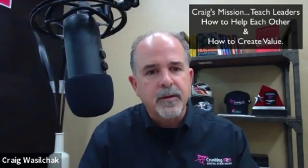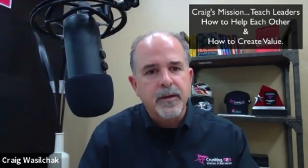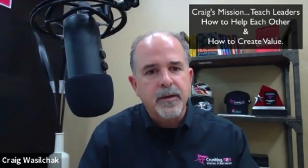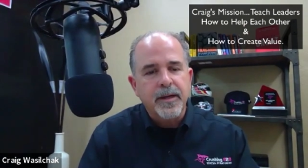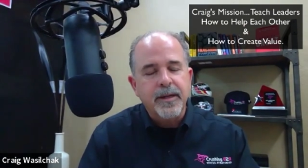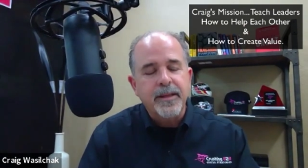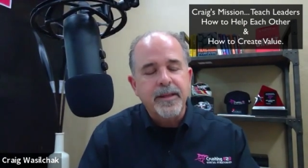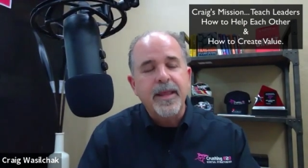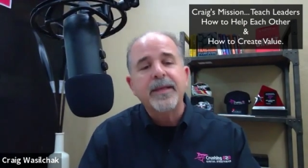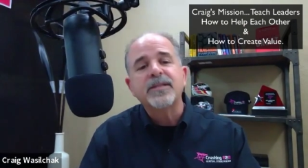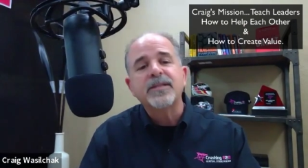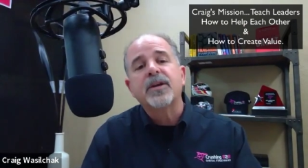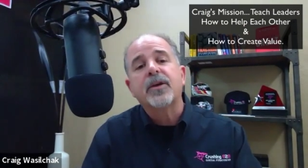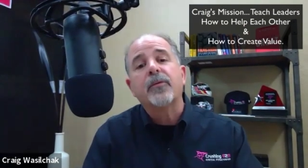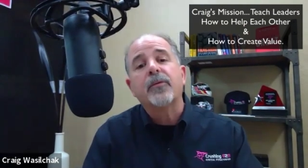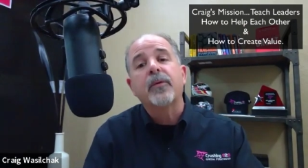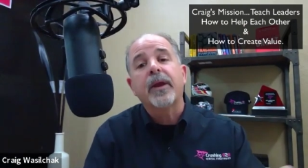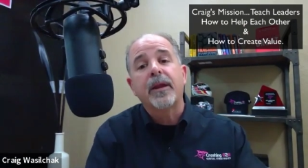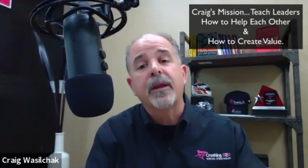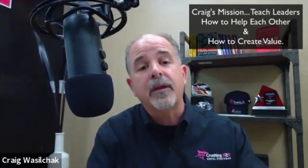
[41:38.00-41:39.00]
And that's
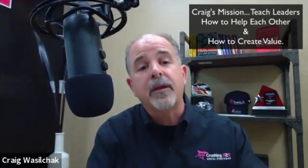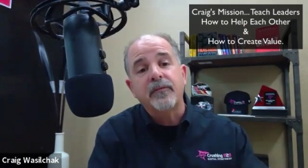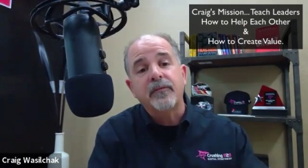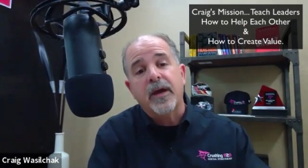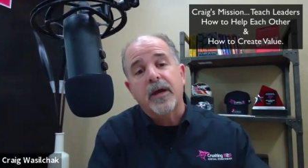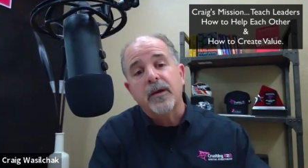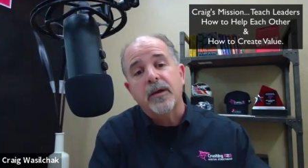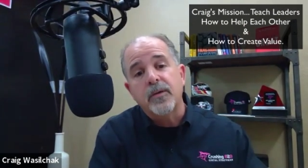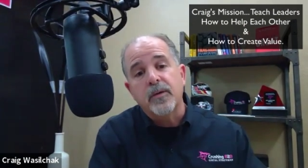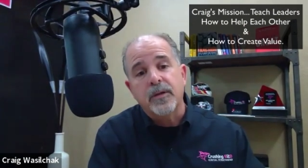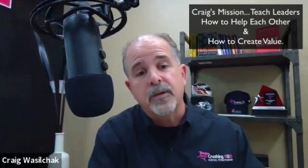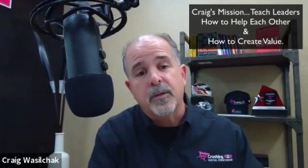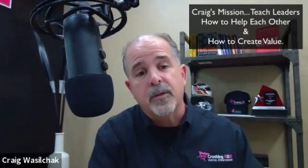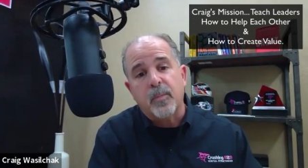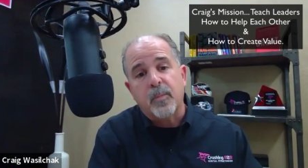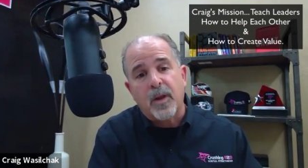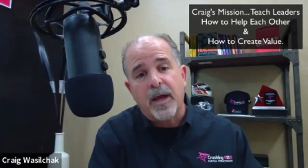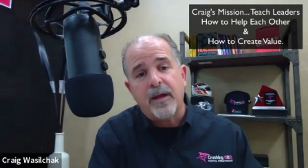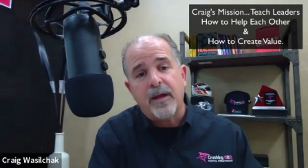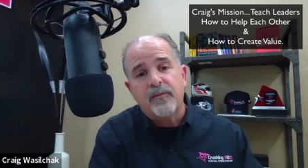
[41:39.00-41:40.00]
creating value on the
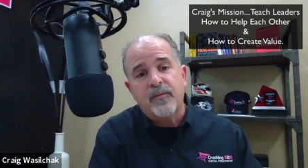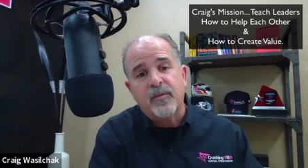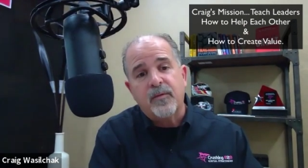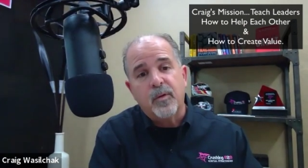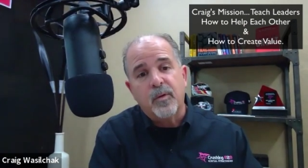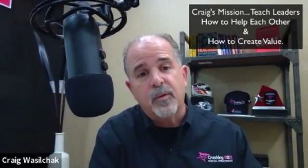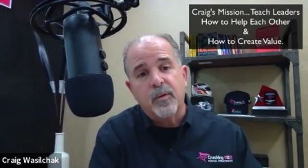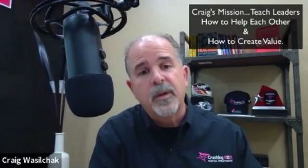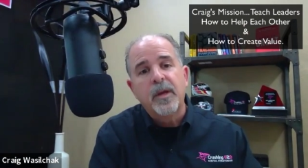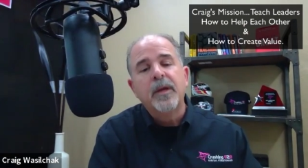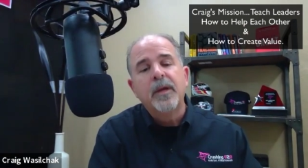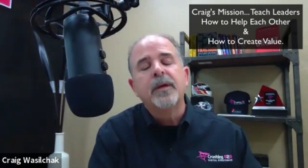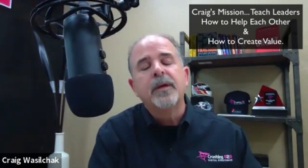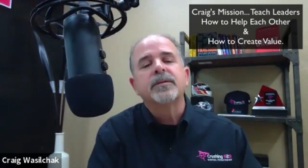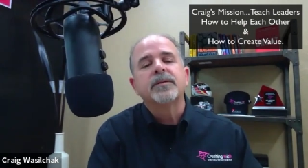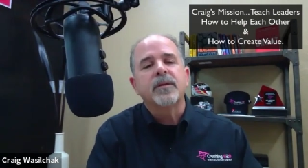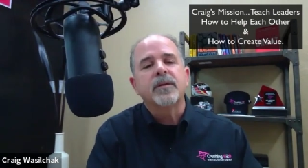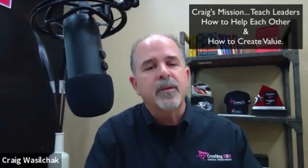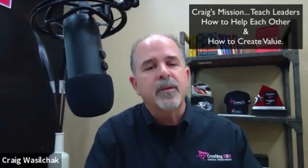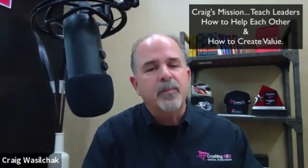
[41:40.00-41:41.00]
platform
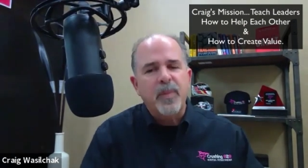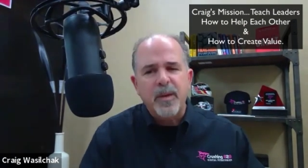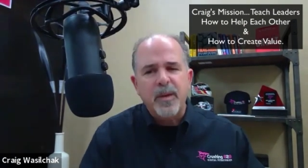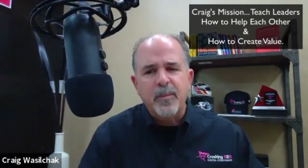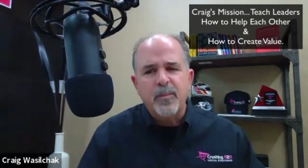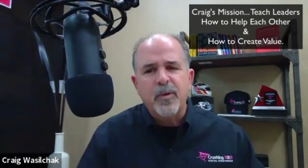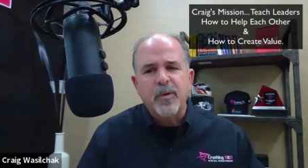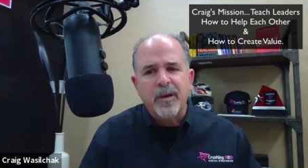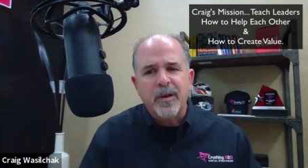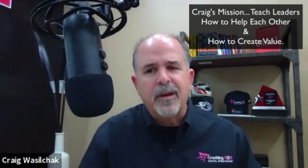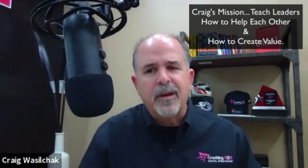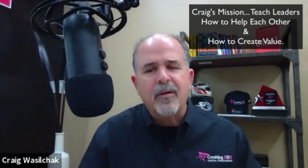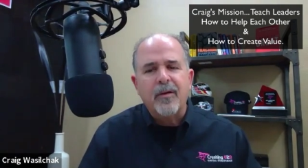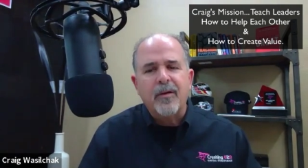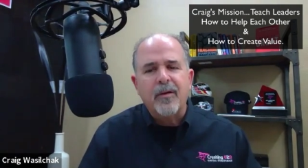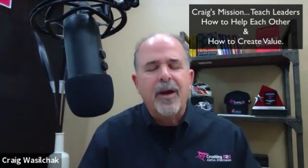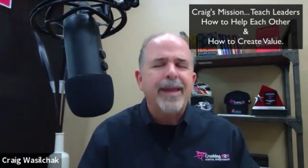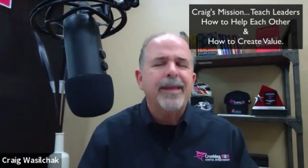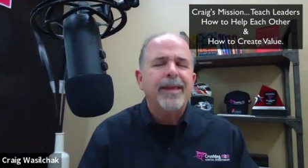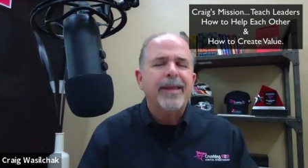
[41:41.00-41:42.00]
so that people can
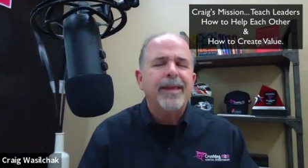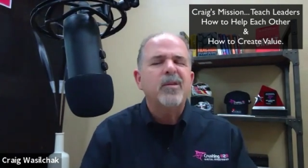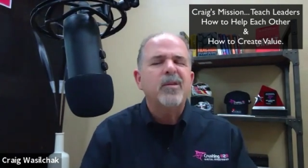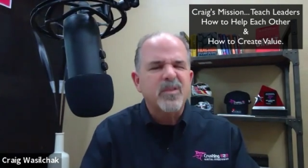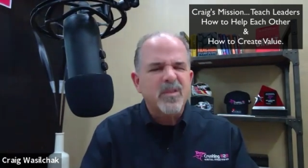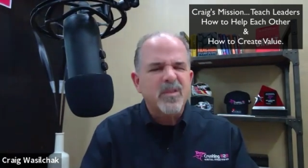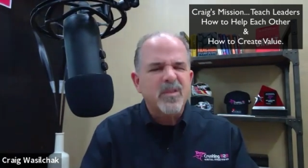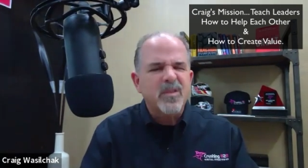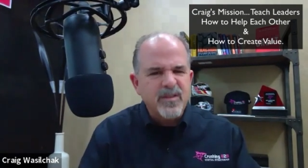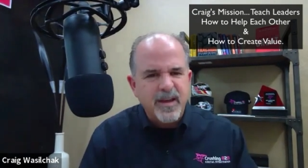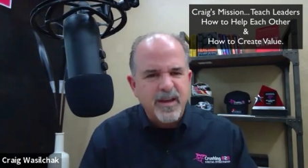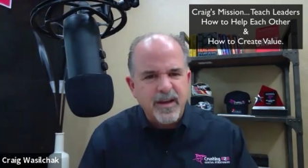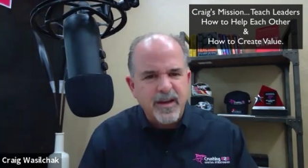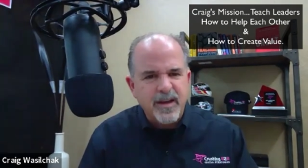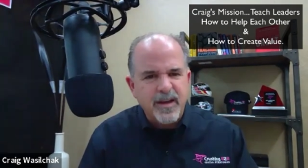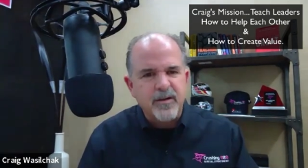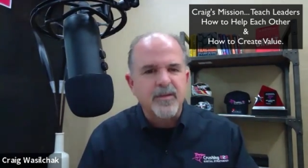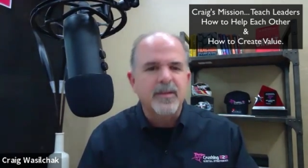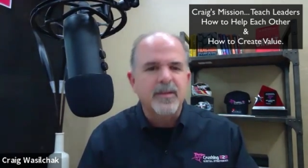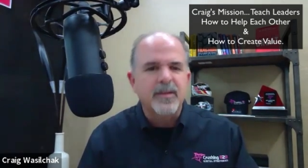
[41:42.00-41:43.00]
go, hey, you don't do that
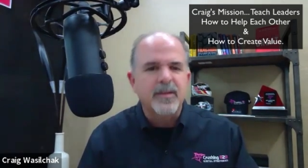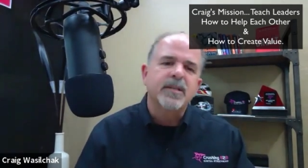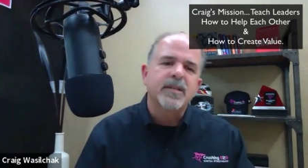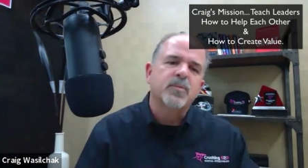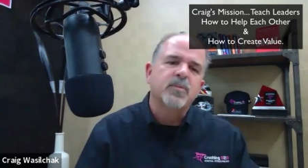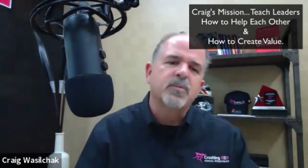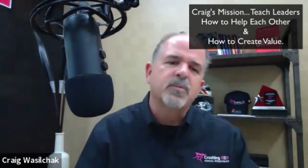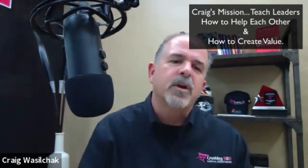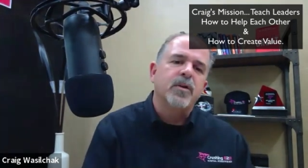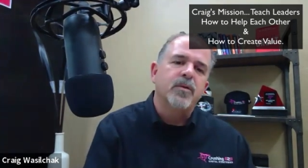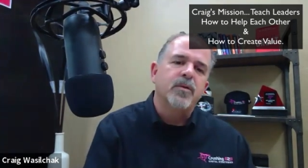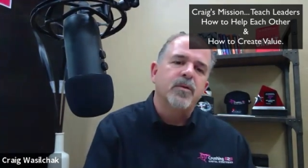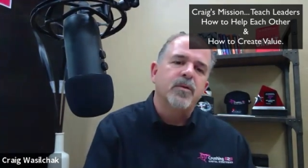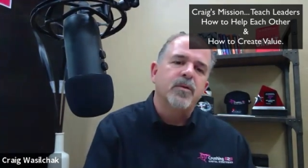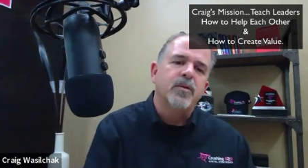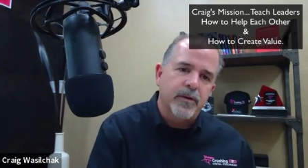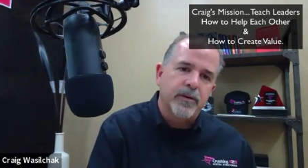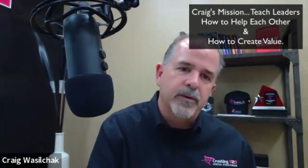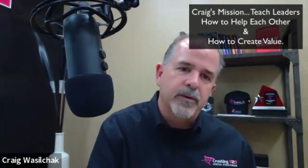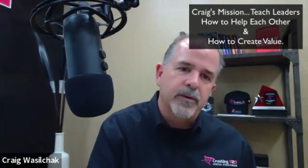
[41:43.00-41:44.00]
here. This is what you do.